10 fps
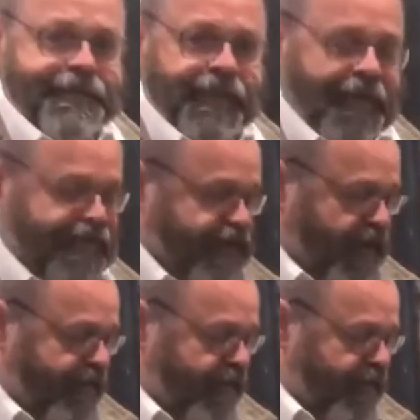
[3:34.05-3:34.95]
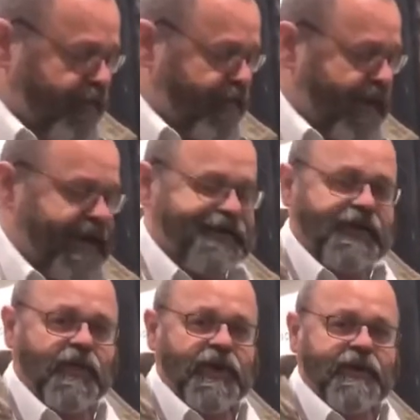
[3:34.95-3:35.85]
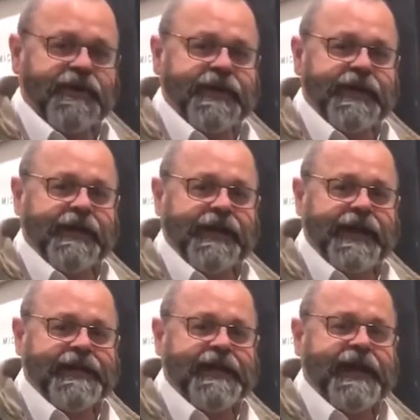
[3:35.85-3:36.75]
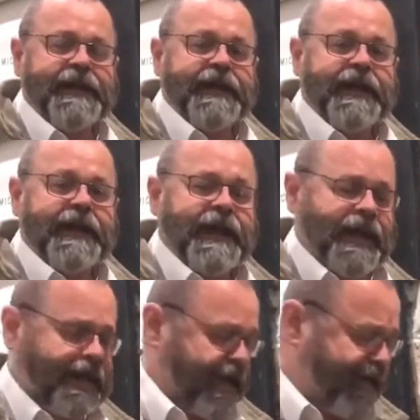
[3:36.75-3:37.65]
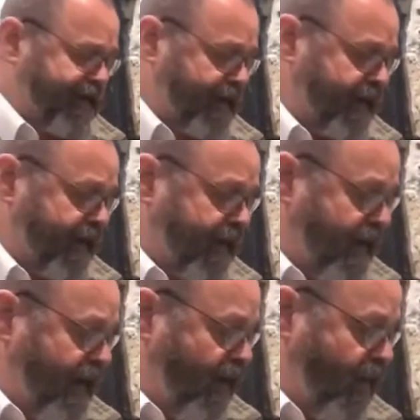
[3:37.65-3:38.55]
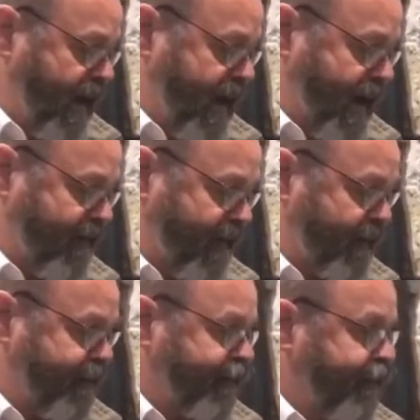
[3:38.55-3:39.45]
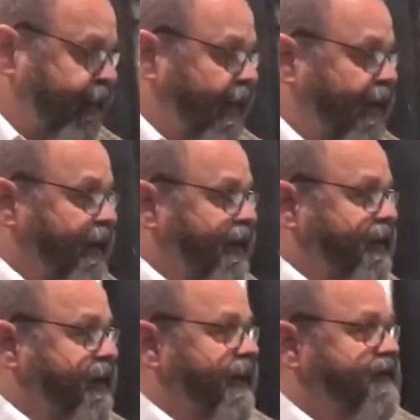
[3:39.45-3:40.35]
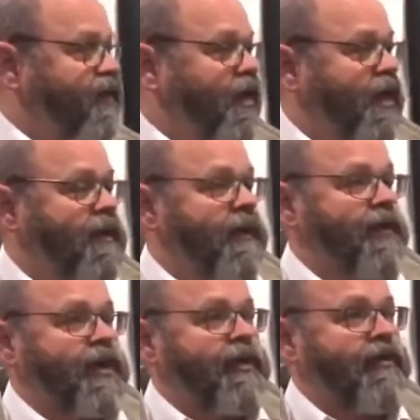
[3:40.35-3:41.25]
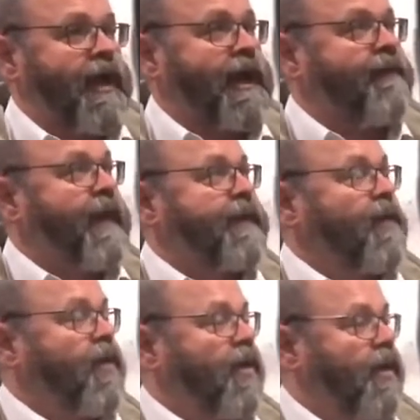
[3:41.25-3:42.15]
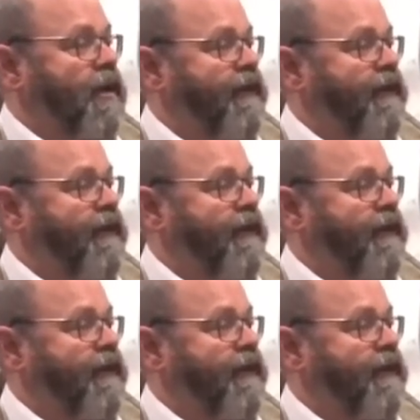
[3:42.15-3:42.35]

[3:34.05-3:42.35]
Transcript: It was covered with plasterwork until the late 1990s, whenever this, this wall, they were going to renovate the wall.